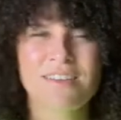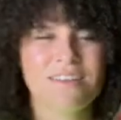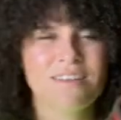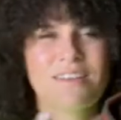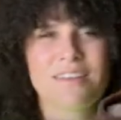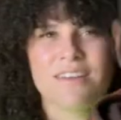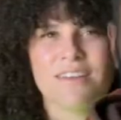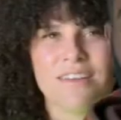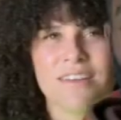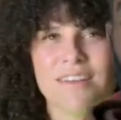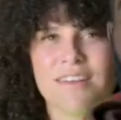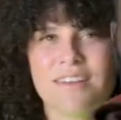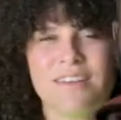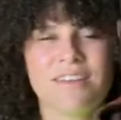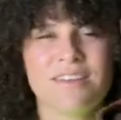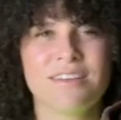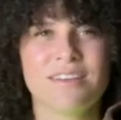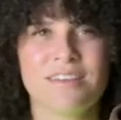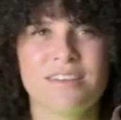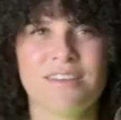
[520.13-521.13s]

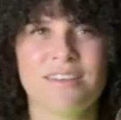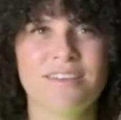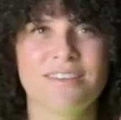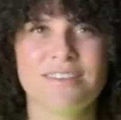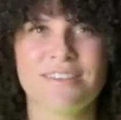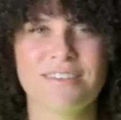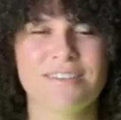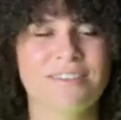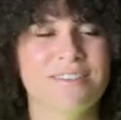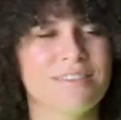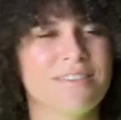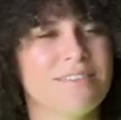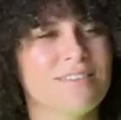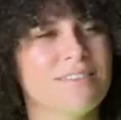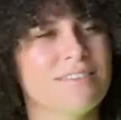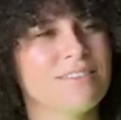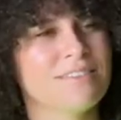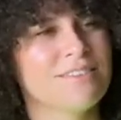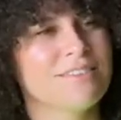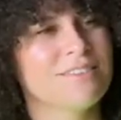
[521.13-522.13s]

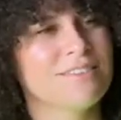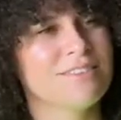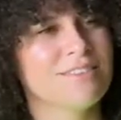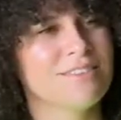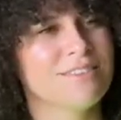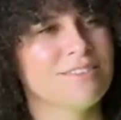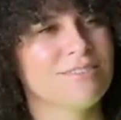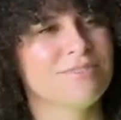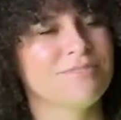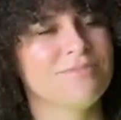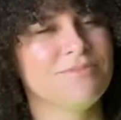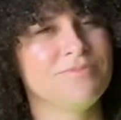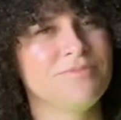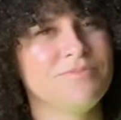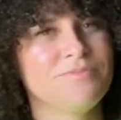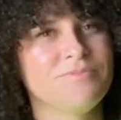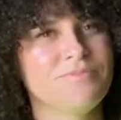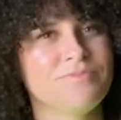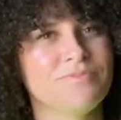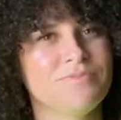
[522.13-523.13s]

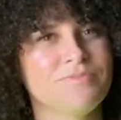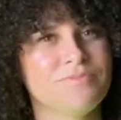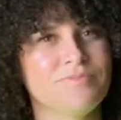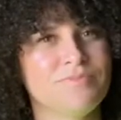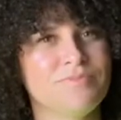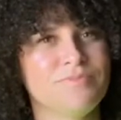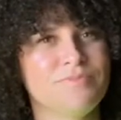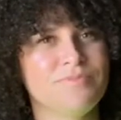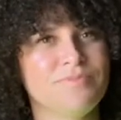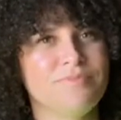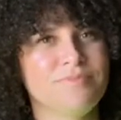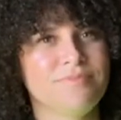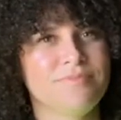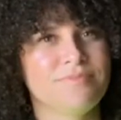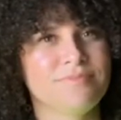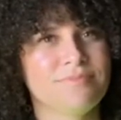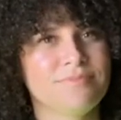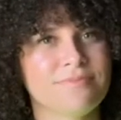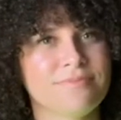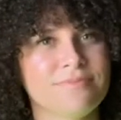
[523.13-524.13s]

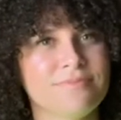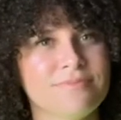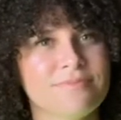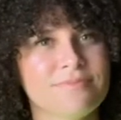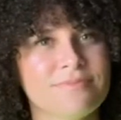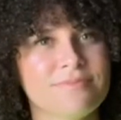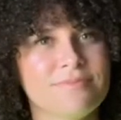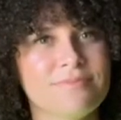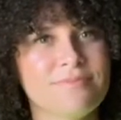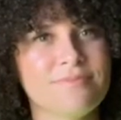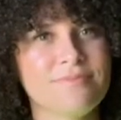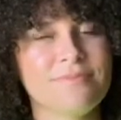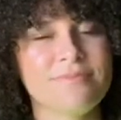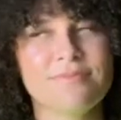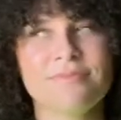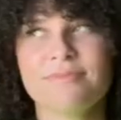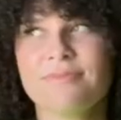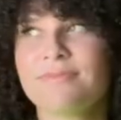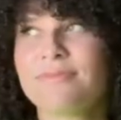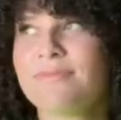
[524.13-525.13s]

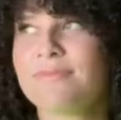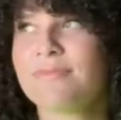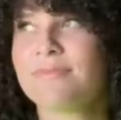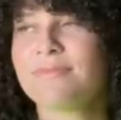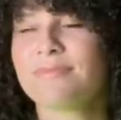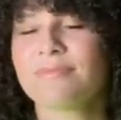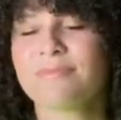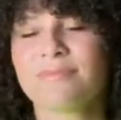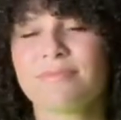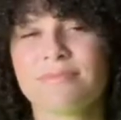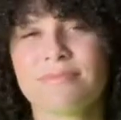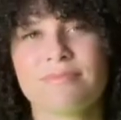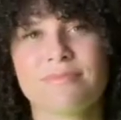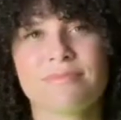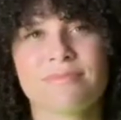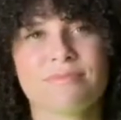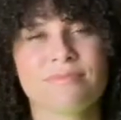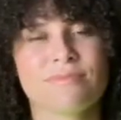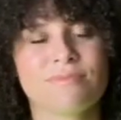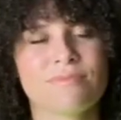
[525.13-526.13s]

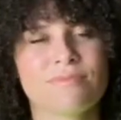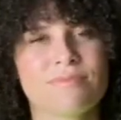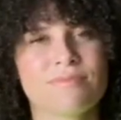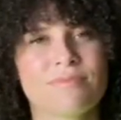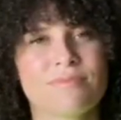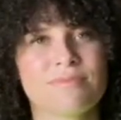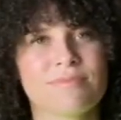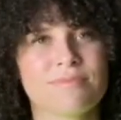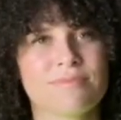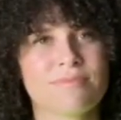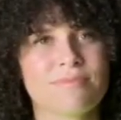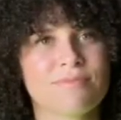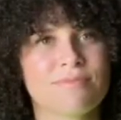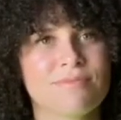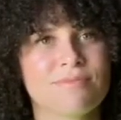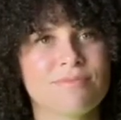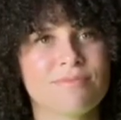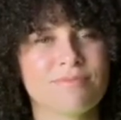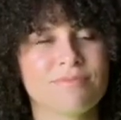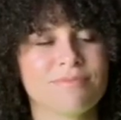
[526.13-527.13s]

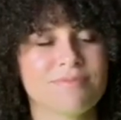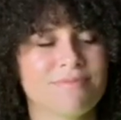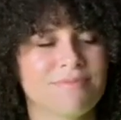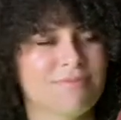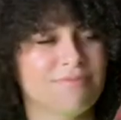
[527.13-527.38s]
No words are spoken by the person on screen.